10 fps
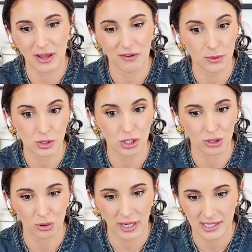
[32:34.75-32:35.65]
If it was
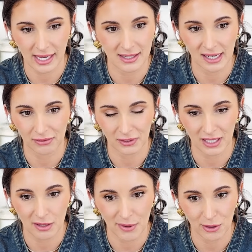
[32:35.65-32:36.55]
2, I'd say definitely
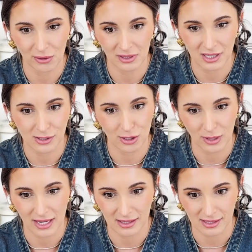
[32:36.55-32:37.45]
commute because 2
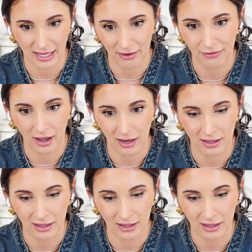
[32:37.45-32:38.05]
days is like fun.